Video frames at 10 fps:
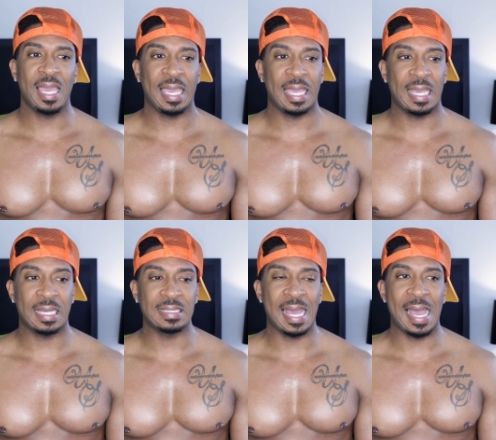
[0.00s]

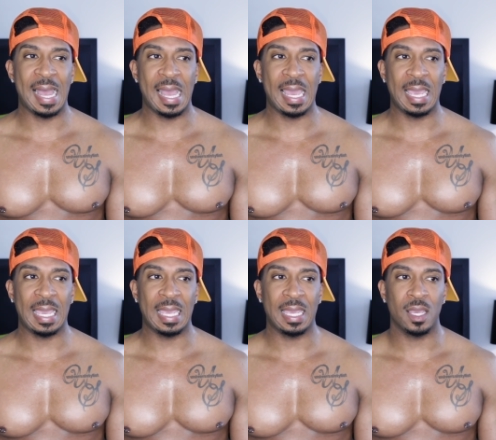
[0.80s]
And
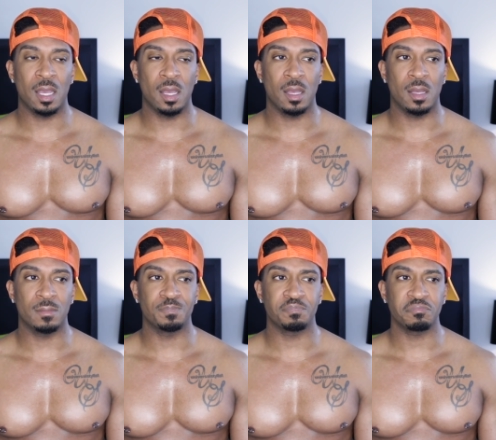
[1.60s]
I
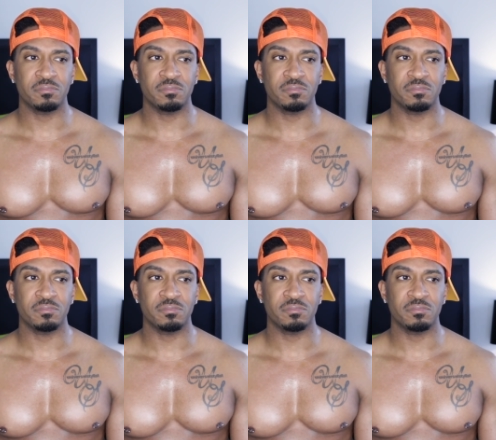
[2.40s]
um,